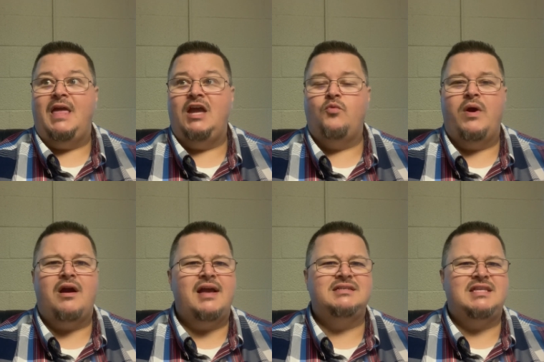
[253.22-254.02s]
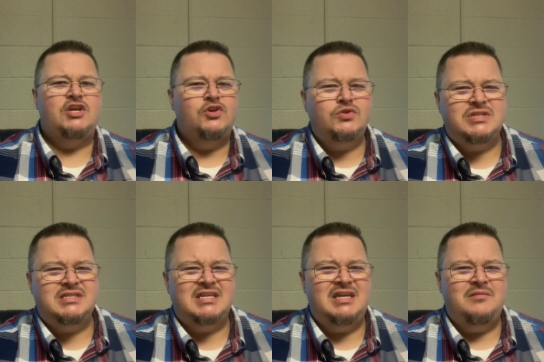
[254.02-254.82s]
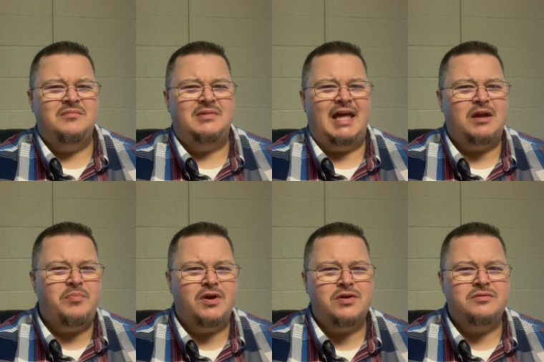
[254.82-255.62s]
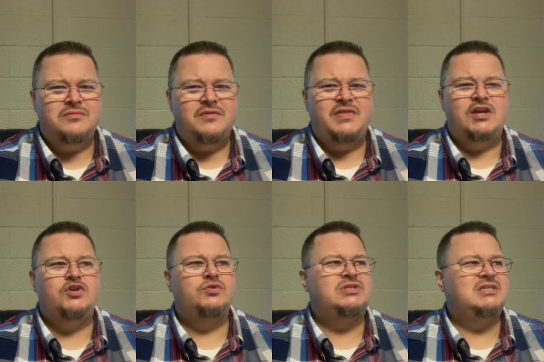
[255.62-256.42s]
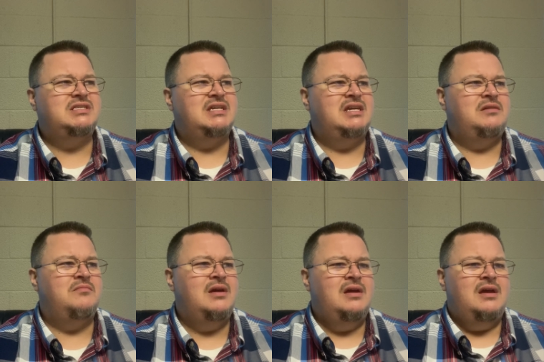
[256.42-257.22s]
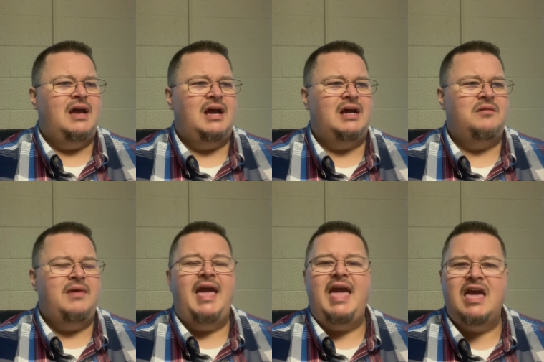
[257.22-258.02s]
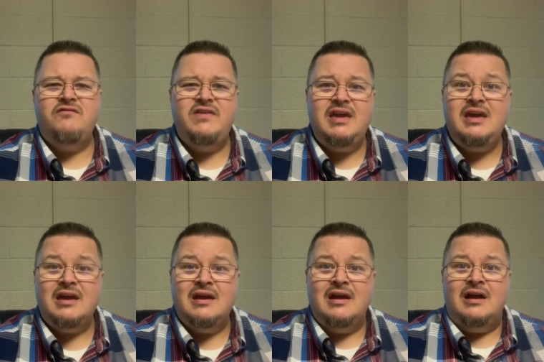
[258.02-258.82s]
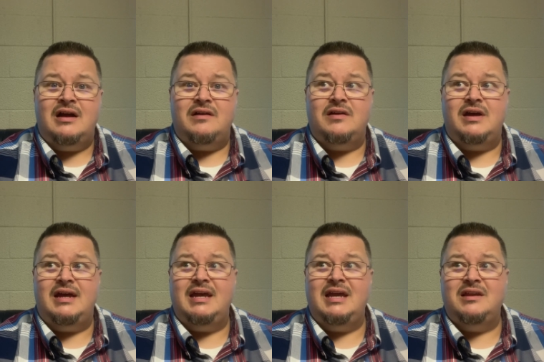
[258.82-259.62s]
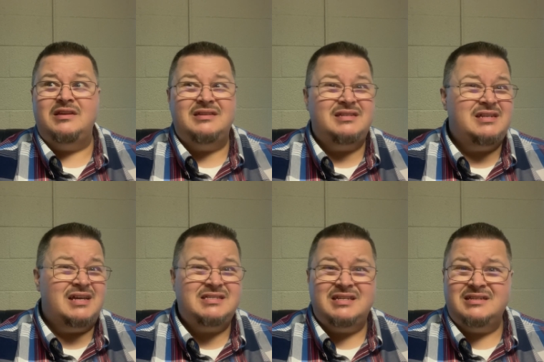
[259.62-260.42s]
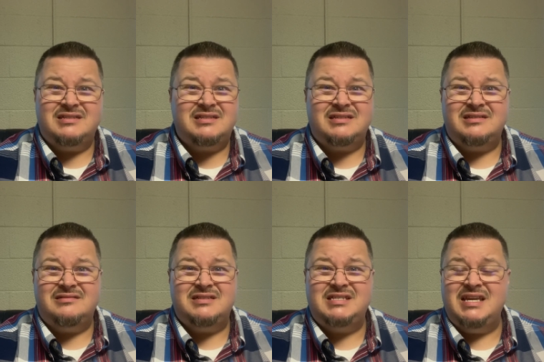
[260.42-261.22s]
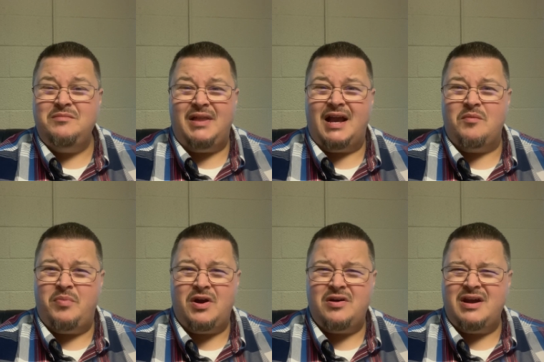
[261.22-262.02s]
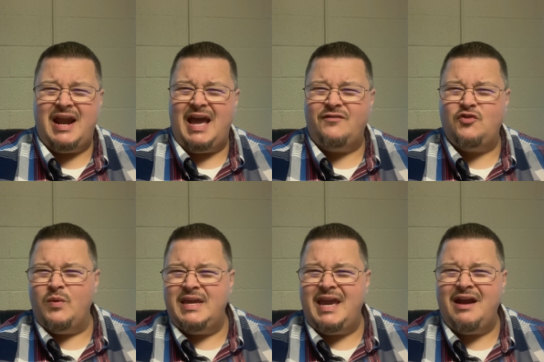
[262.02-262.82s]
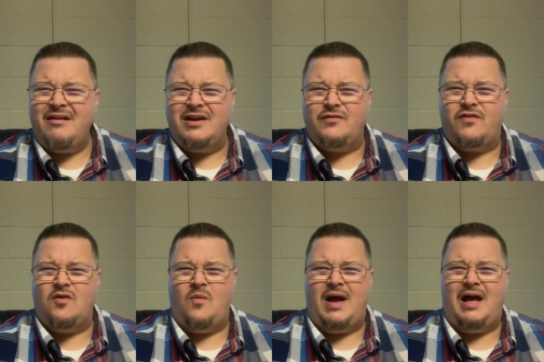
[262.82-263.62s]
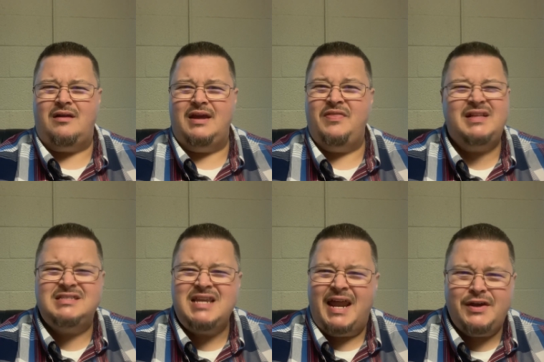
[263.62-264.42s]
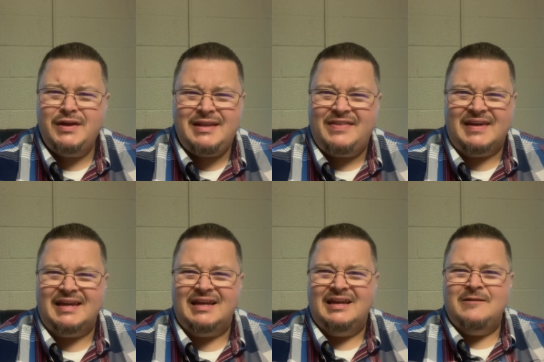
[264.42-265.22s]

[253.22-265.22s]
And whereas they used to seem like a burden, they used to seem um, heavy, it doesn't seem like a burden after we carry it for a while. And that's not a good thing